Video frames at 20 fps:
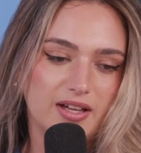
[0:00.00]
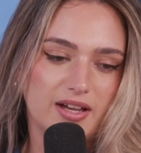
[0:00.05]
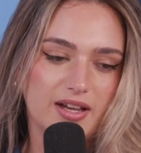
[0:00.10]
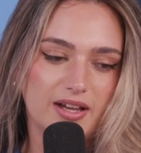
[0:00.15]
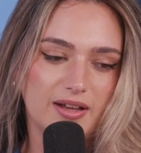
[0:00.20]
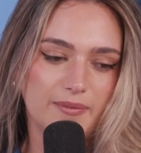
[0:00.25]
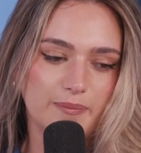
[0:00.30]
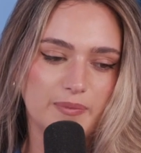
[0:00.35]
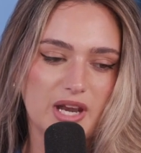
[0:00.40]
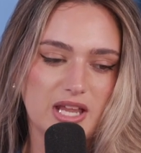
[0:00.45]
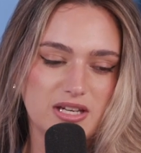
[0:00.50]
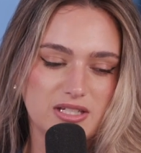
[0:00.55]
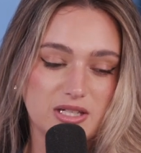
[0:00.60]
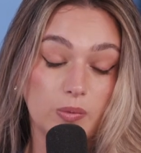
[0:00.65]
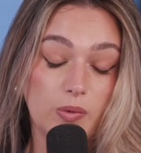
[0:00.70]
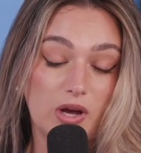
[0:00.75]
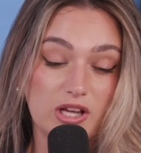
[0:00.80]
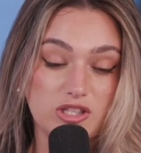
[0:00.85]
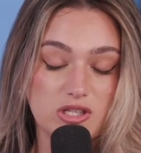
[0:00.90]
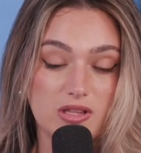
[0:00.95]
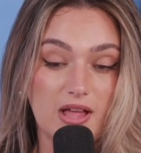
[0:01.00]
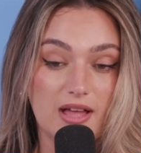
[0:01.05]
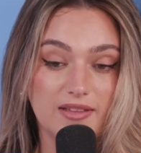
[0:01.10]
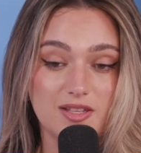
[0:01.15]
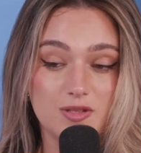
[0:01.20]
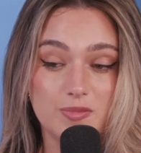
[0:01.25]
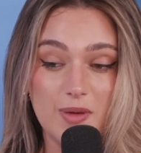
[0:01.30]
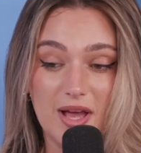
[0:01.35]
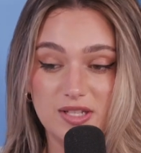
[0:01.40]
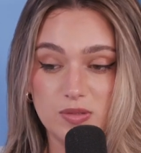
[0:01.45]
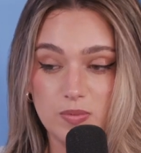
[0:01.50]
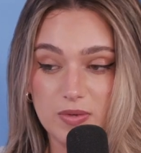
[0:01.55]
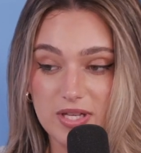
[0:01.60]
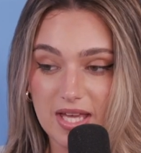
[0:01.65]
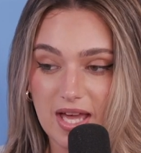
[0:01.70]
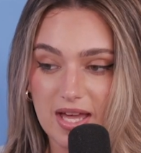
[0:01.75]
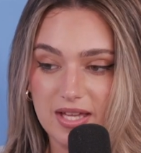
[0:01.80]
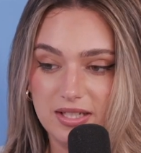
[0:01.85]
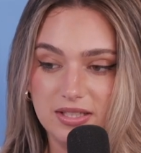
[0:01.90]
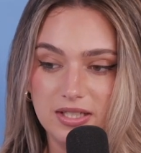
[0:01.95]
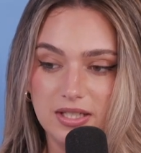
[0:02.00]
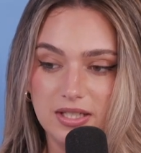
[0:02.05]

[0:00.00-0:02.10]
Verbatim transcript: um, but I did watch a lot this past weekend.